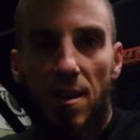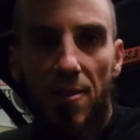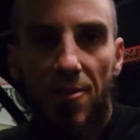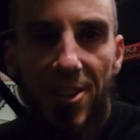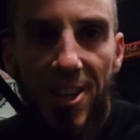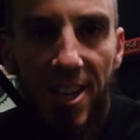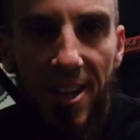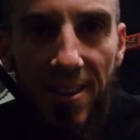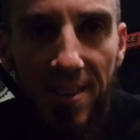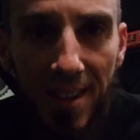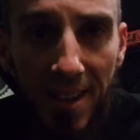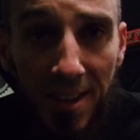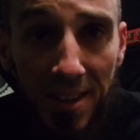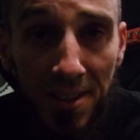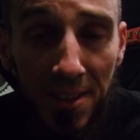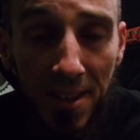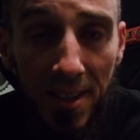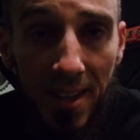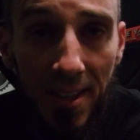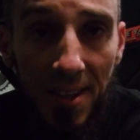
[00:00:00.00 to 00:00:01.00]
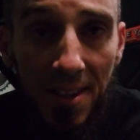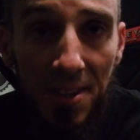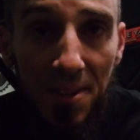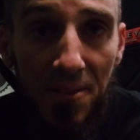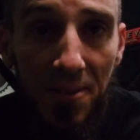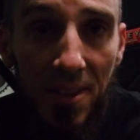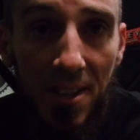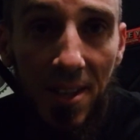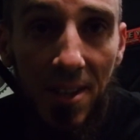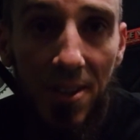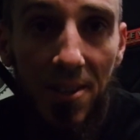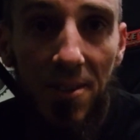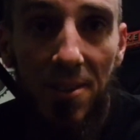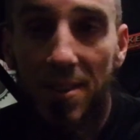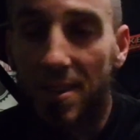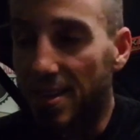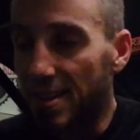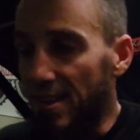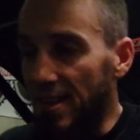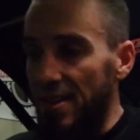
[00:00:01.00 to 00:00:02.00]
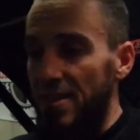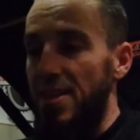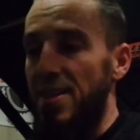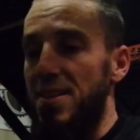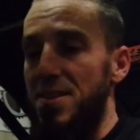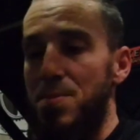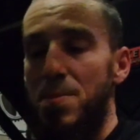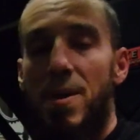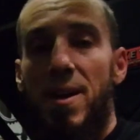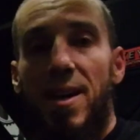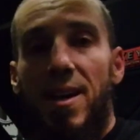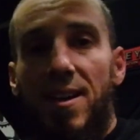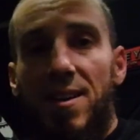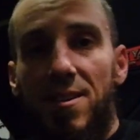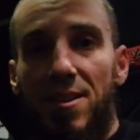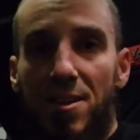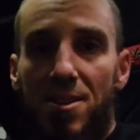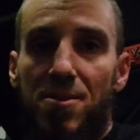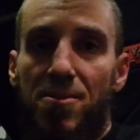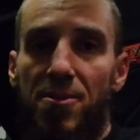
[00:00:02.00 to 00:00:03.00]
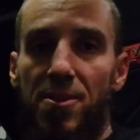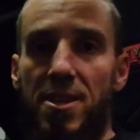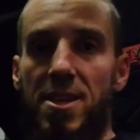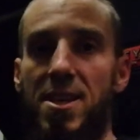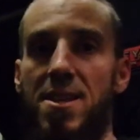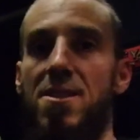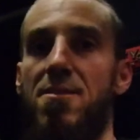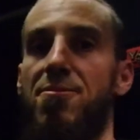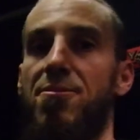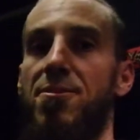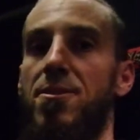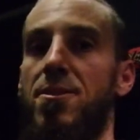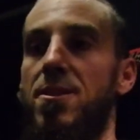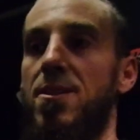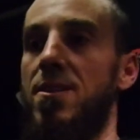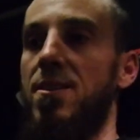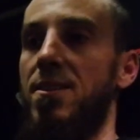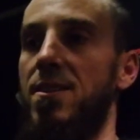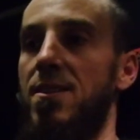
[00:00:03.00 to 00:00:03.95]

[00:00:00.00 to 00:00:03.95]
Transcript: If you can hear that clicking on the video, that's my clutch foot hitting the floor.